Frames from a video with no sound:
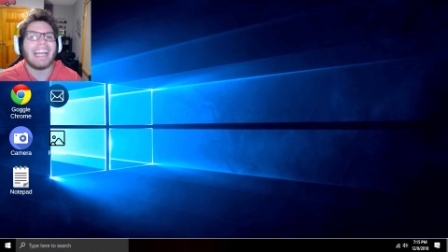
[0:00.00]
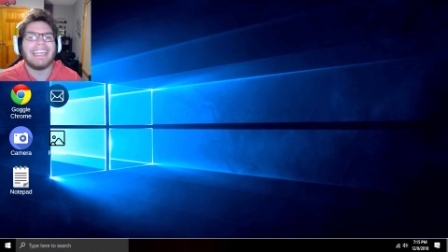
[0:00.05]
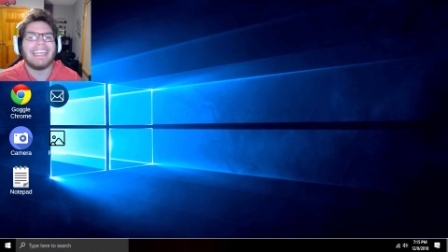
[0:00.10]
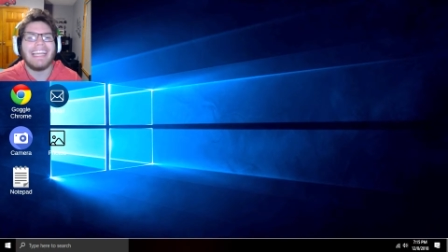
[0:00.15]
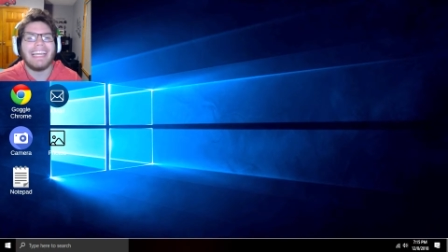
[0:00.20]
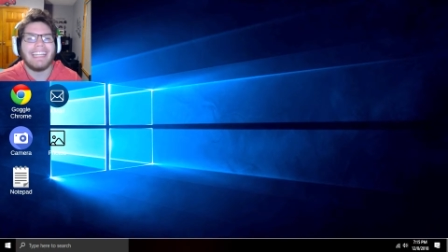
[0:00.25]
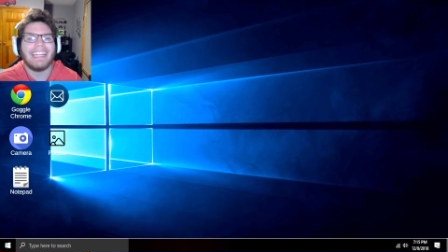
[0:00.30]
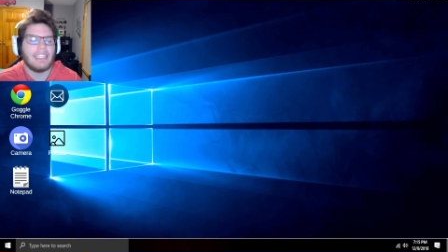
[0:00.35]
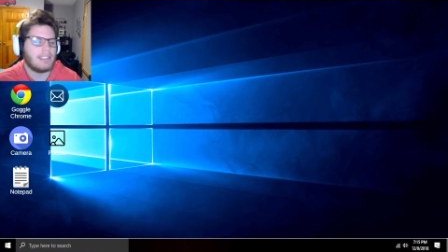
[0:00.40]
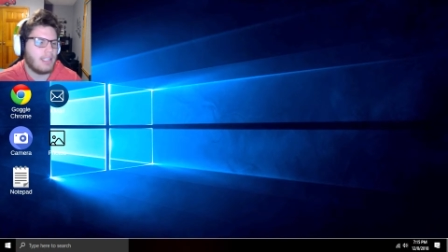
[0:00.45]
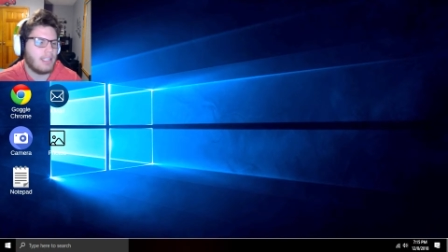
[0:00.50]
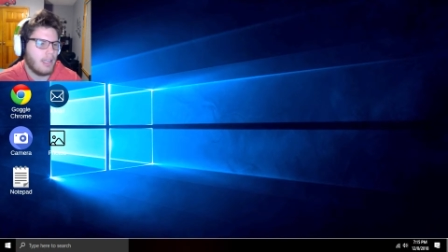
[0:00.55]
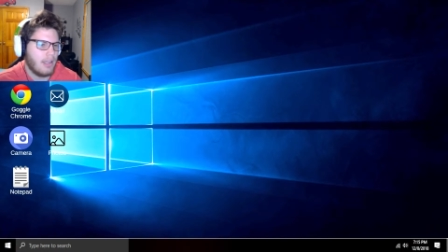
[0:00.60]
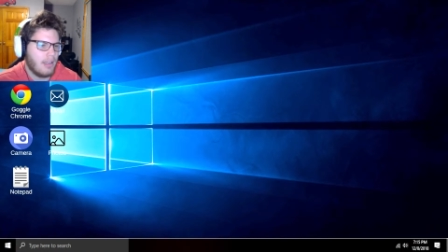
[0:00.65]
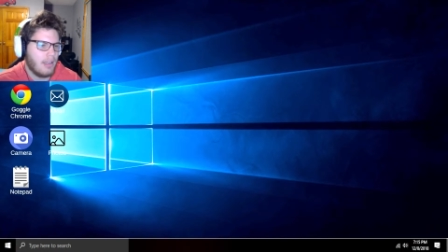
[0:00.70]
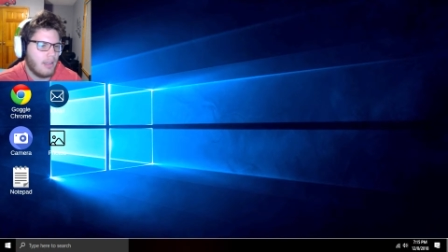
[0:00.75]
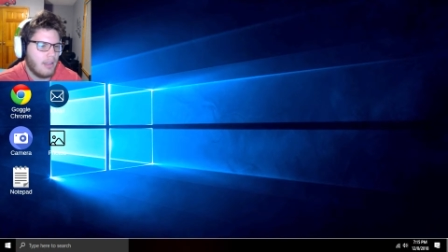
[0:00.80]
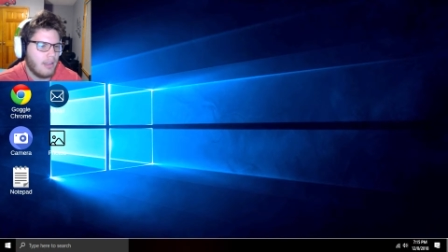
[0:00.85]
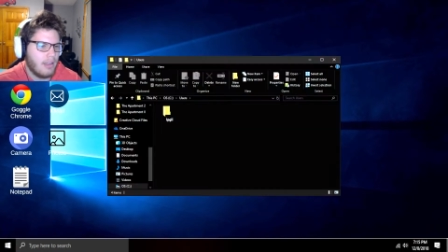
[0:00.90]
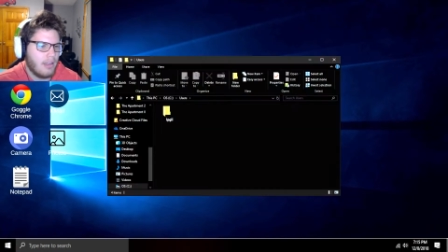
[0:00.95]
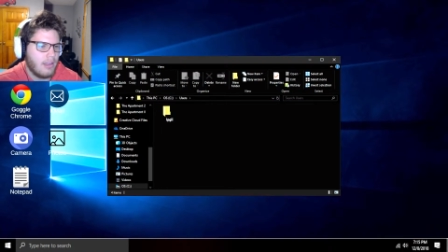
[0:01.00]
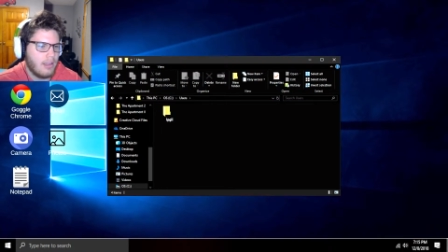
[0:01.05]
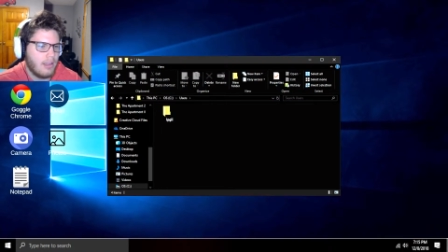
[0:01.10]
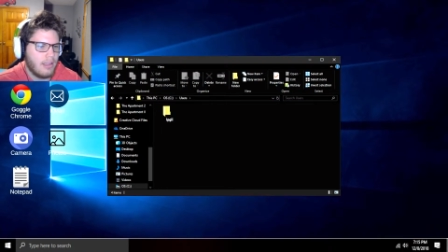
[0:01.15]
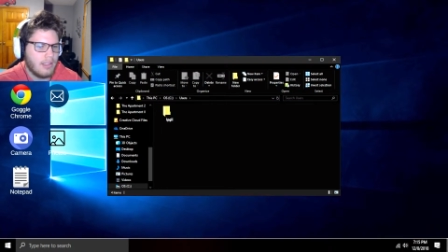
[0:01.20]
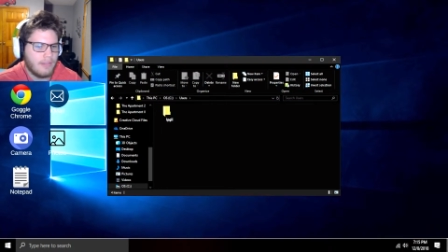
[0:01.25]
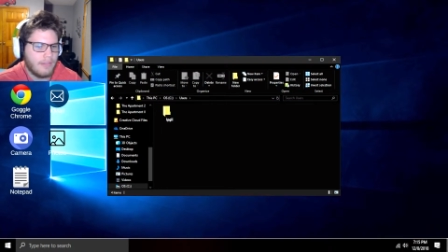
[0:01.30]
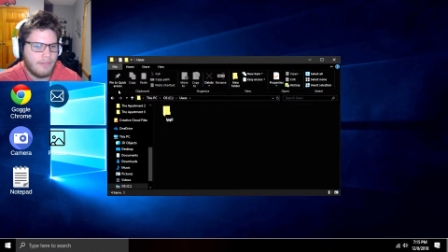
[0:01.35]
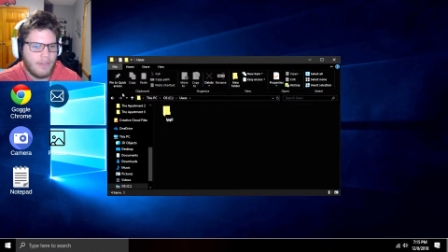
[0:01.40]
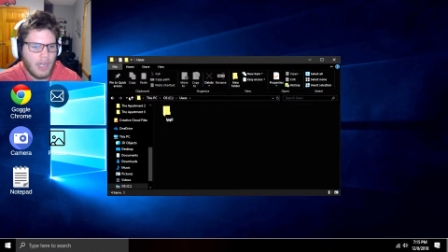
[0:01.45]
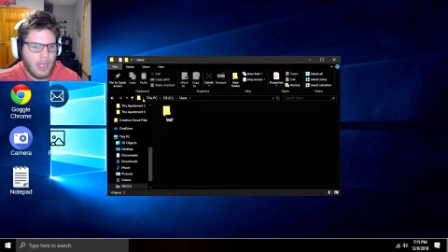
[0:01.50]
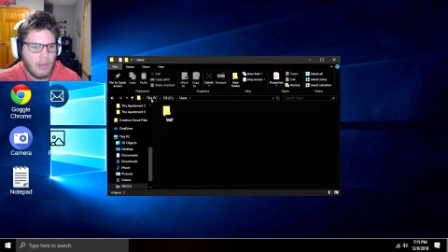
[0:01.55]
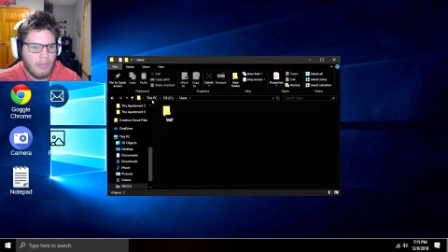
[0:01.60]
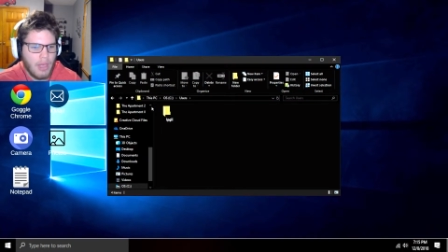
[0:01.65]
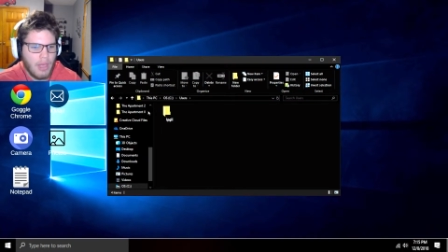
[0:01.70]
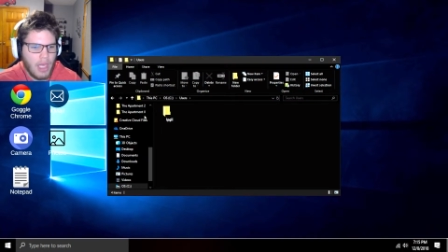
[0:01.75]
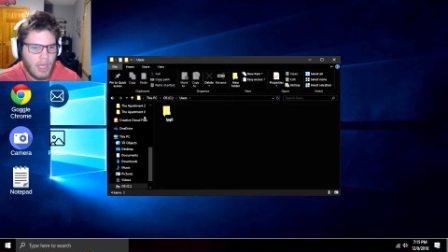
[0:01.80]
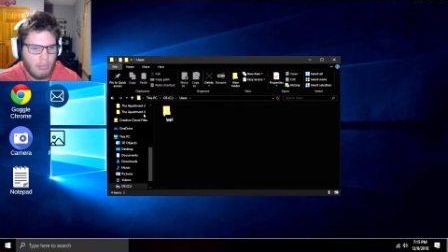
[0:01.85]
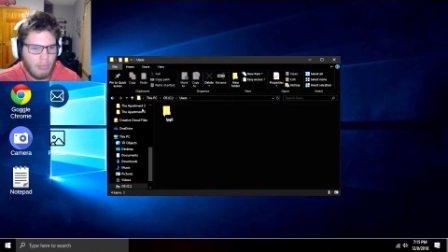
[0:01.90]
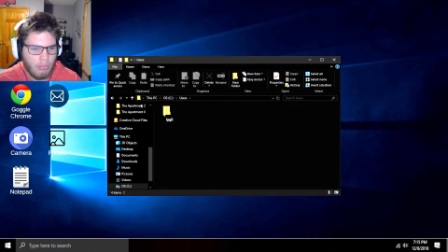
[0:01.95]
I get it. It's a funny
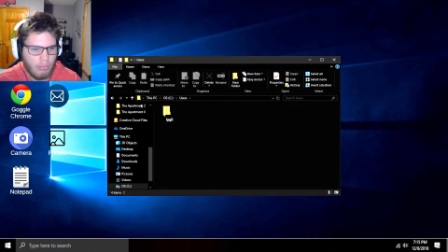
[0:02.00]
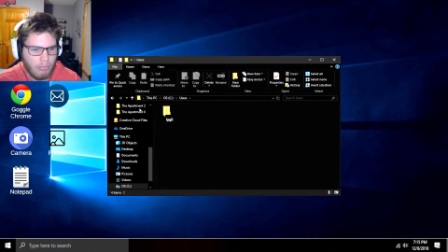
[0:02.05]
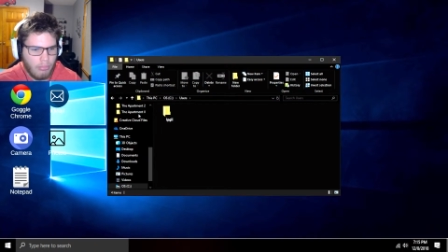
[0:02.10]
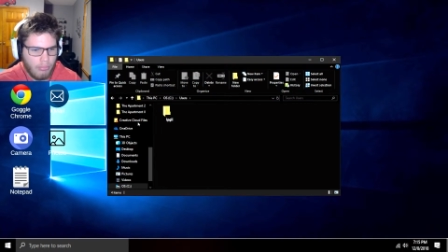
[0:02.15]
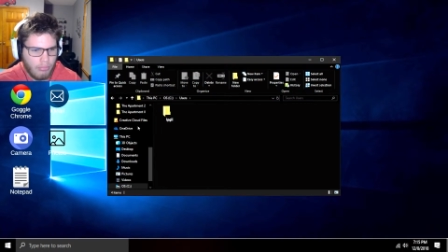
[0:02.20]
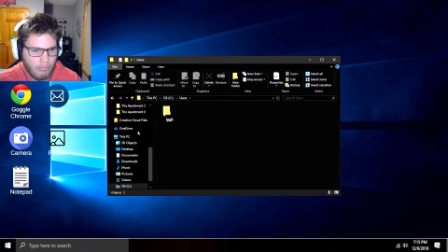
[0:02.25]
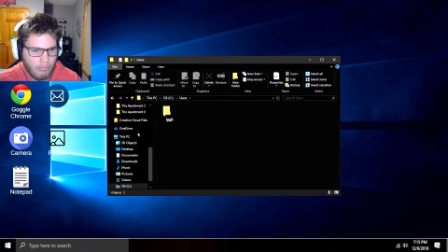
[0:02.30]
meme.